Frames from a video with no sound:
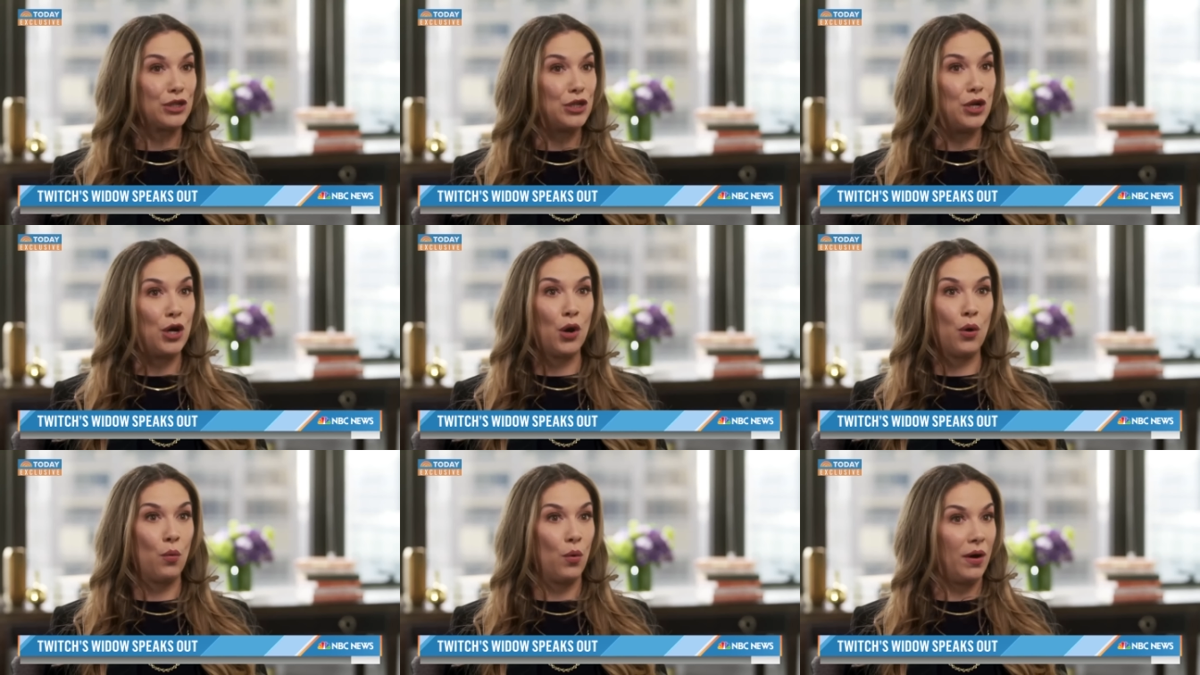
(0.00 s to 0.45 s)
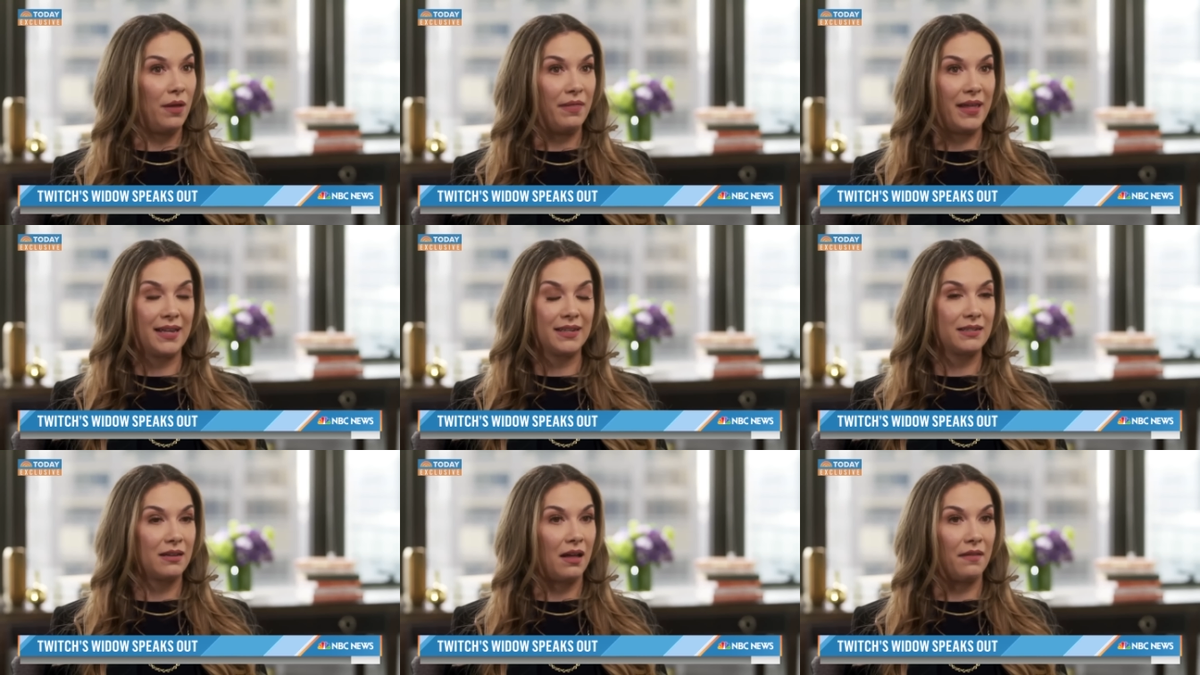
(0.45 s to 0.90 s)
no one
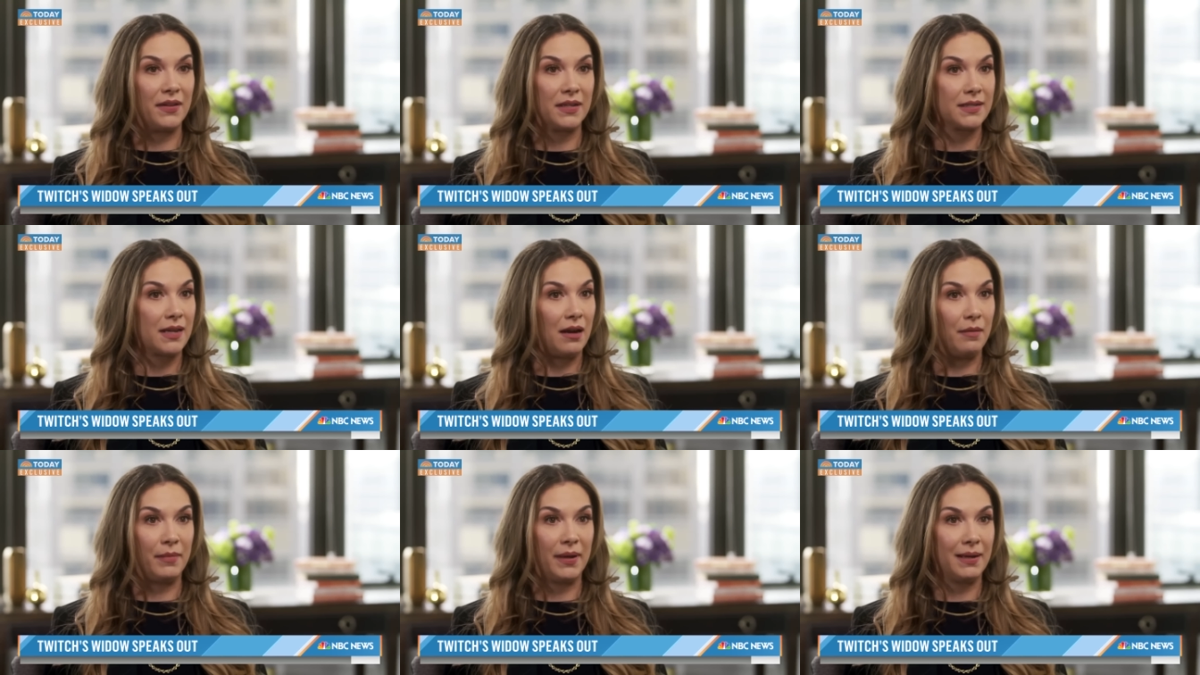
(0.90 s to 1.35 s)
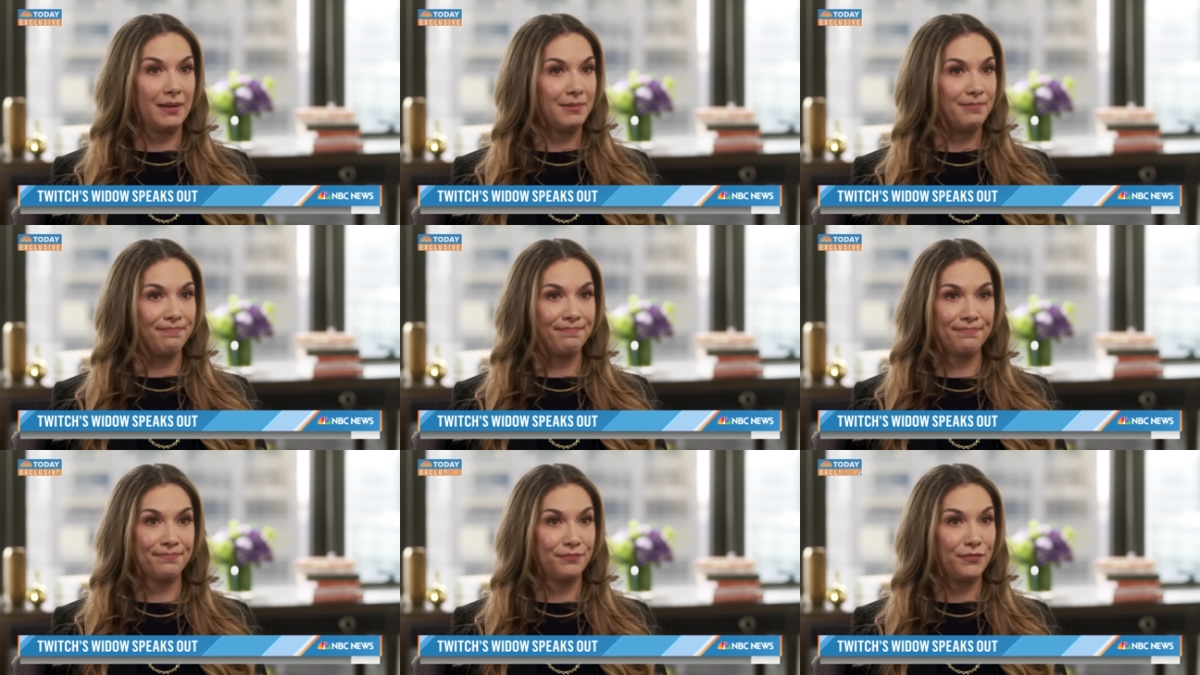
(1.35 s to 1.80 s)
that saw this coming.
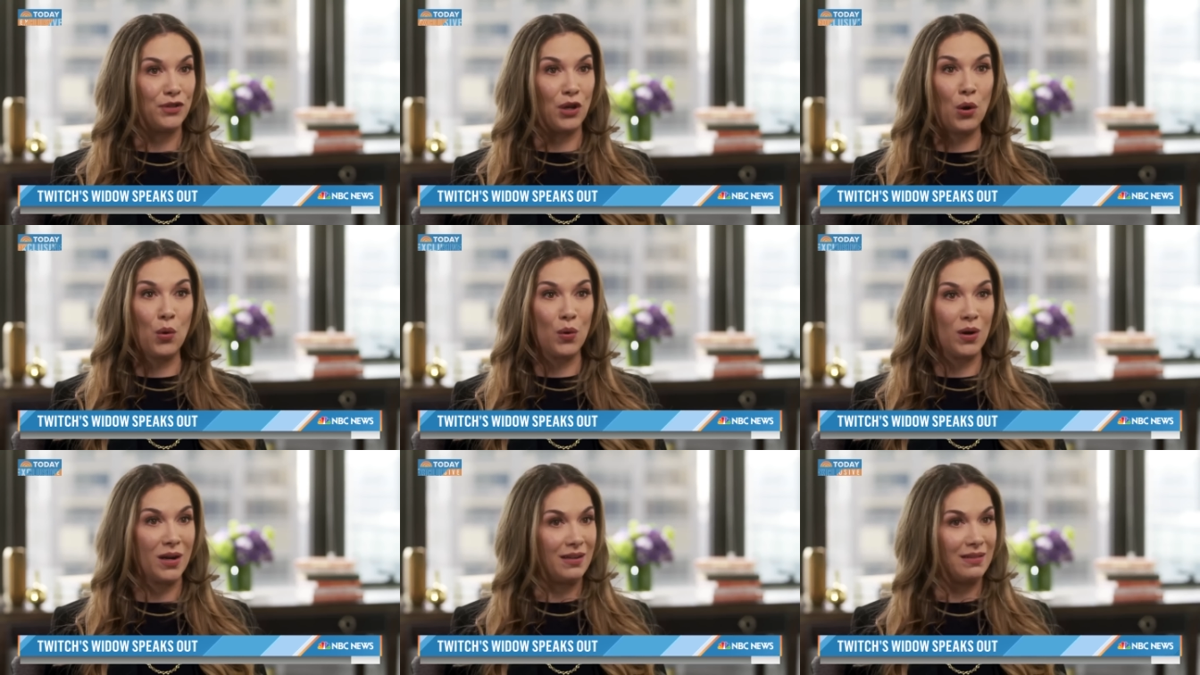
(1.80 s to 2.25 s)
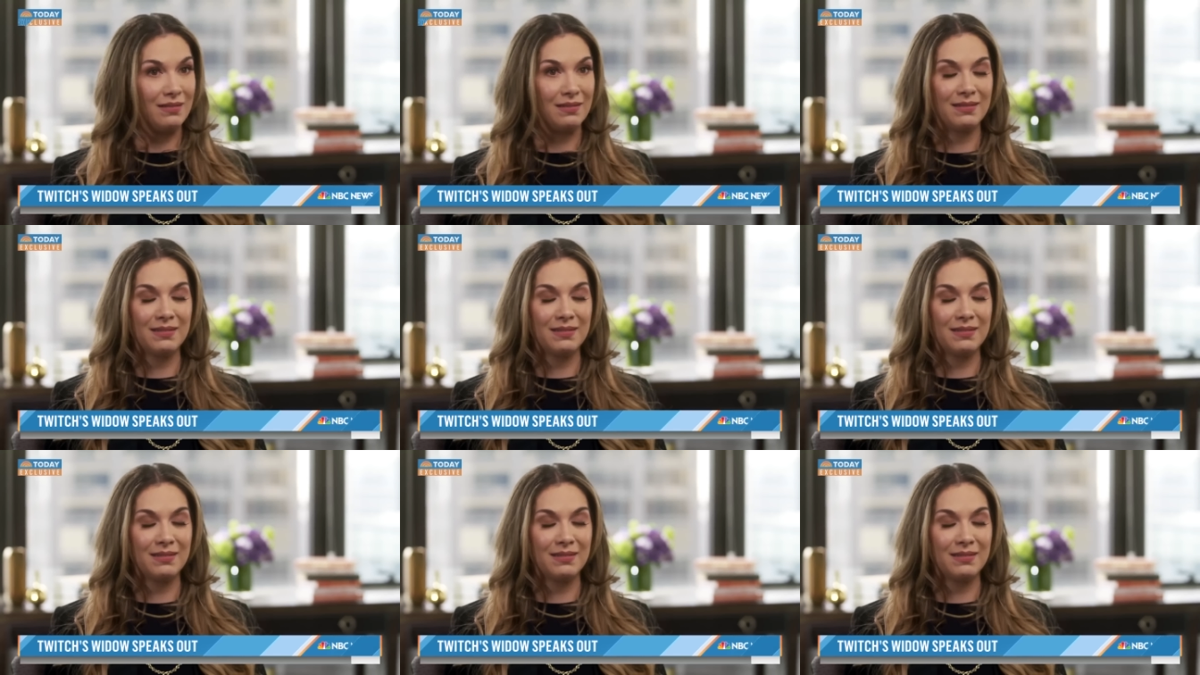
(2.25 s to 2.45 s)
No one.